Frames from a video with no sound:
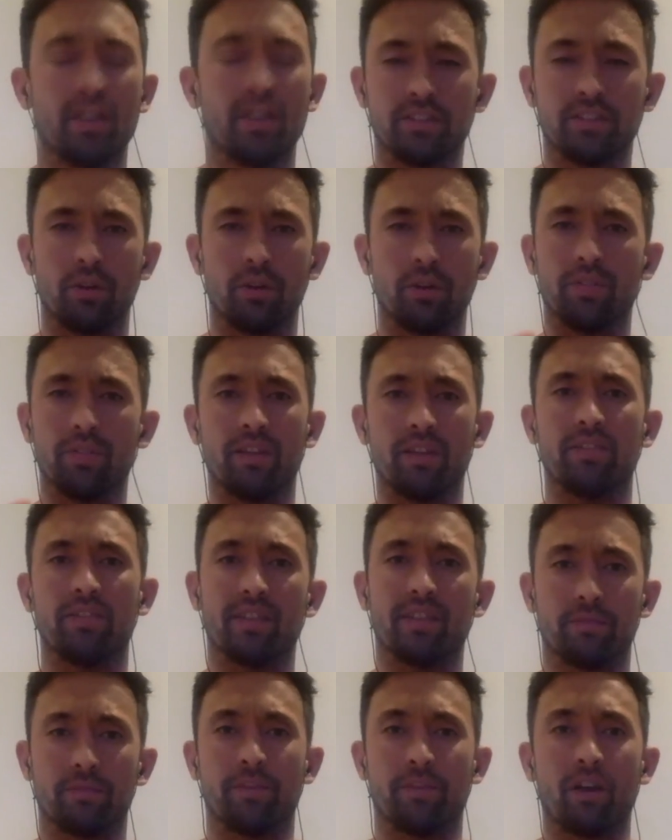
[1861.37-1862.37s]
So th
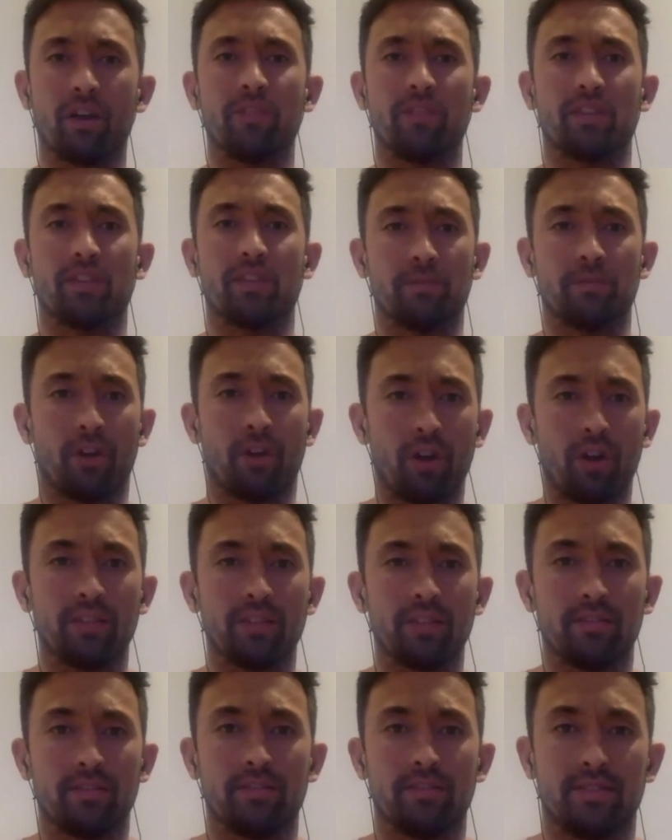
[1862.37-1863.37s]
there's a very there's a
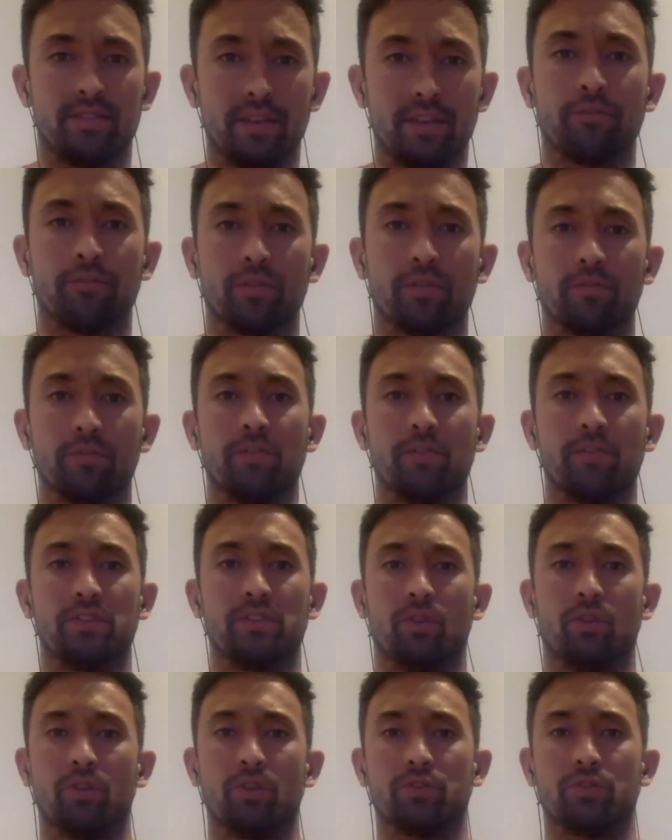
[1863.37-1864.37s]
very different
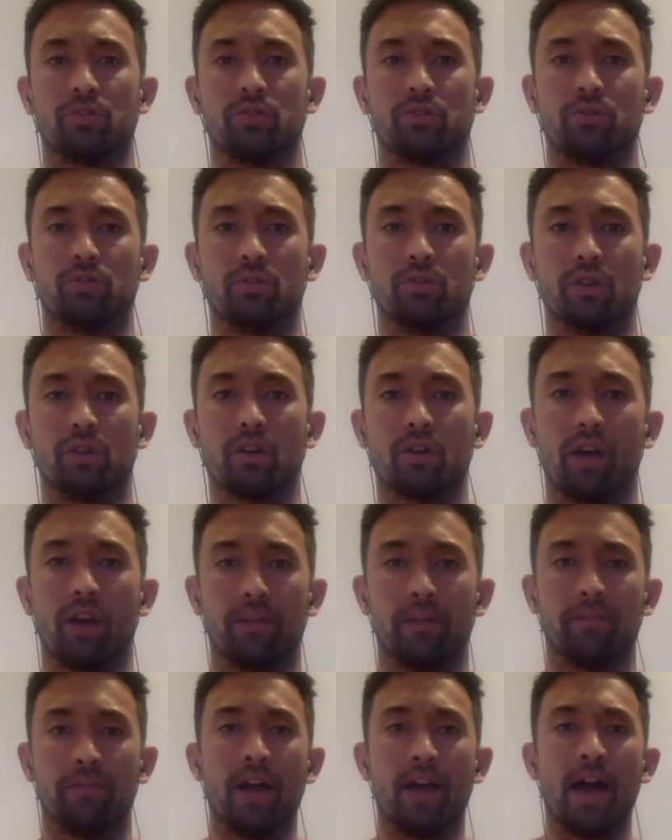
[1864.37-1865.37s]
physiological kind
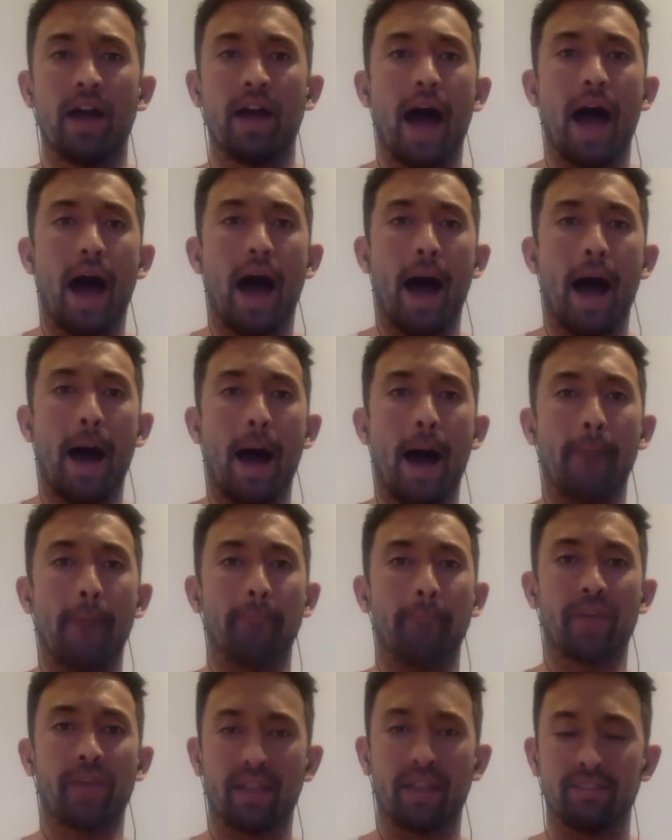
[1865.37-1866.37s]
of
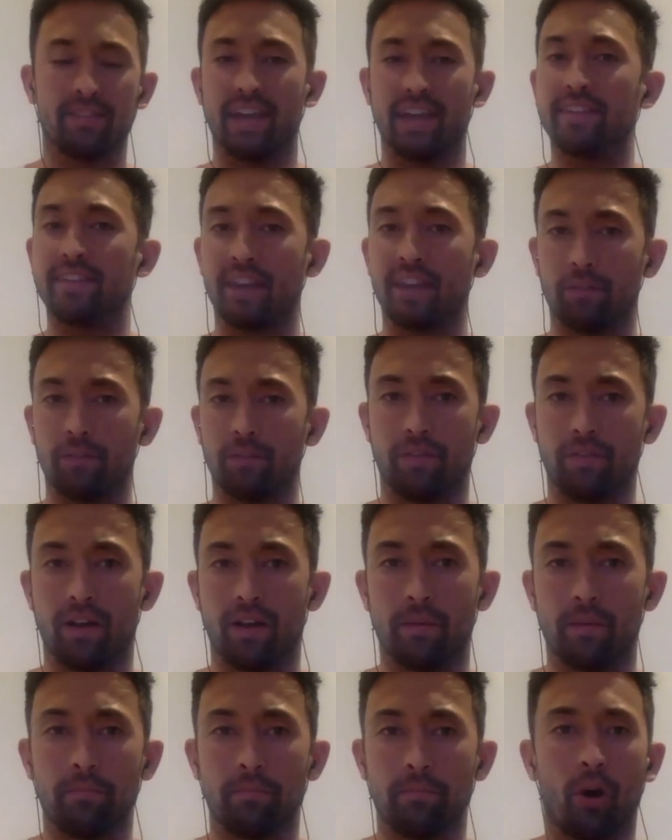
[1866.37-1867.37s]
um, and detailed
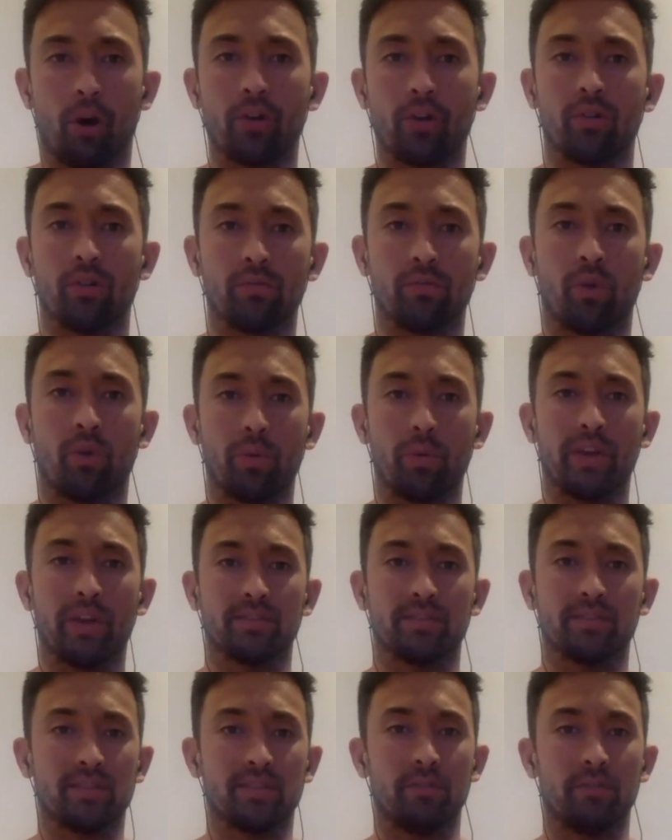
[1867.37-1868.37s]
uh, model of what we
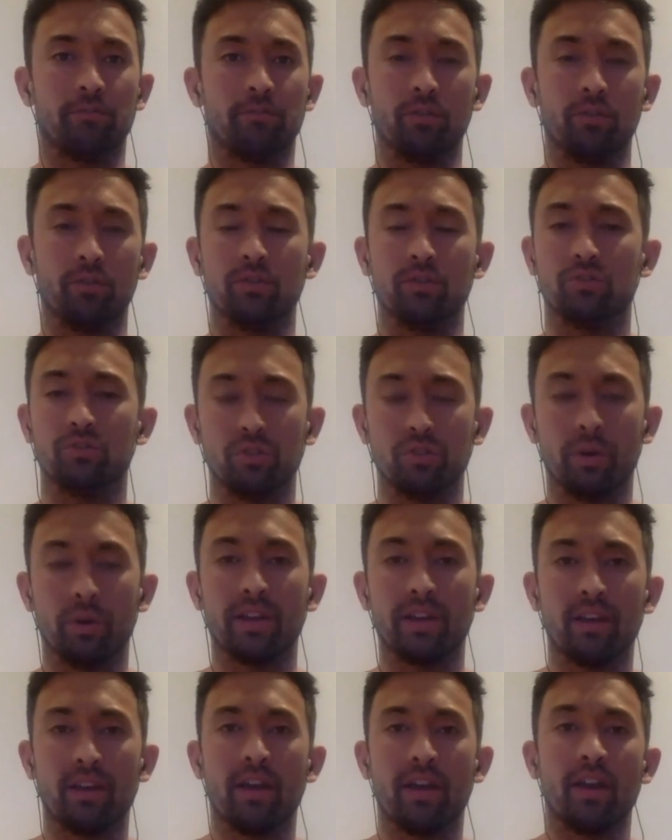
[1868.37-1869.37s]
can see food is
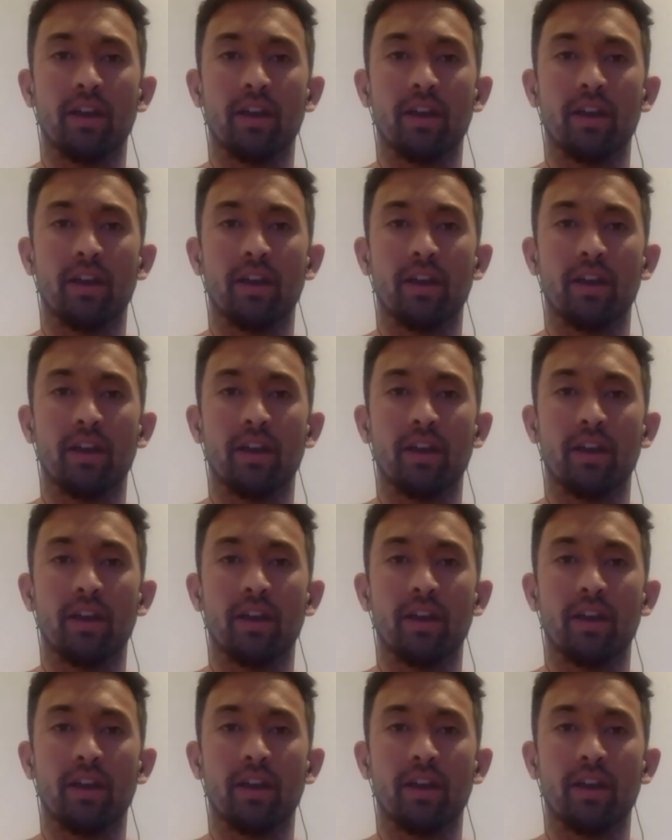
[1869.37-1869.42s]
doing.